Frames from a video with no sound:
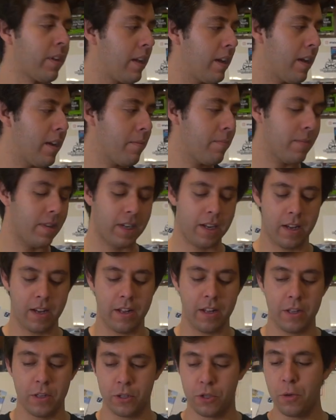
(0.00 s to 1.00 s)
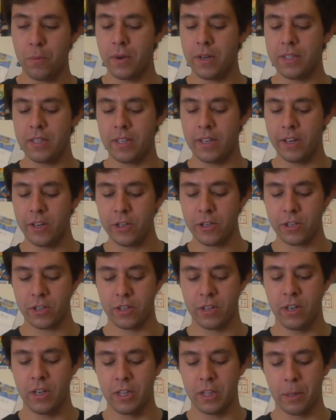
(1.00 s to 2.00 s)
Yep. Uh, super easy
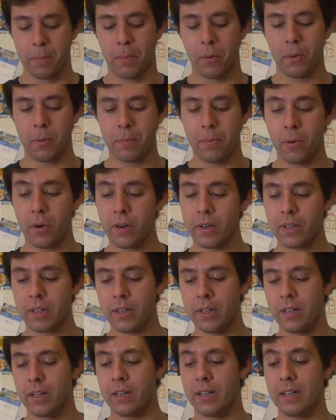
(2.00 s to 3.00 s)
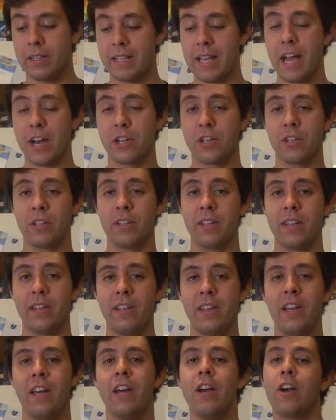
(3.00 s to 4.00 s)
dish. The por- pork. Uh, it's
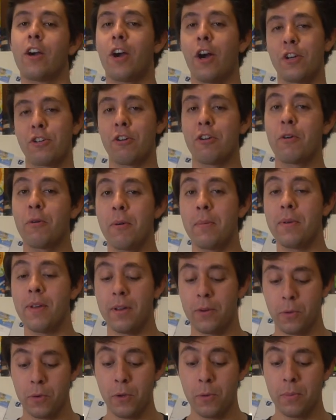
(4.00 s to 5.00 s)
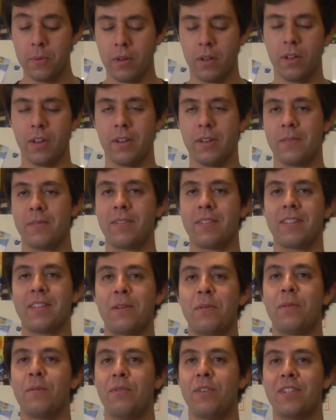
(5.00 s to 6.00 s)
actually contrary to what we. we uh,
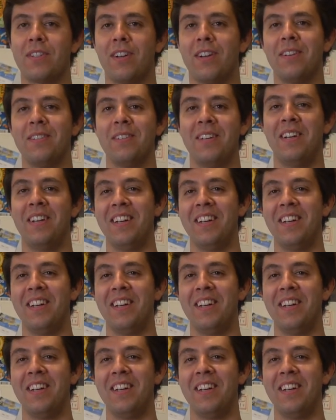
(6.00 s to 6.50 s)
can we restart?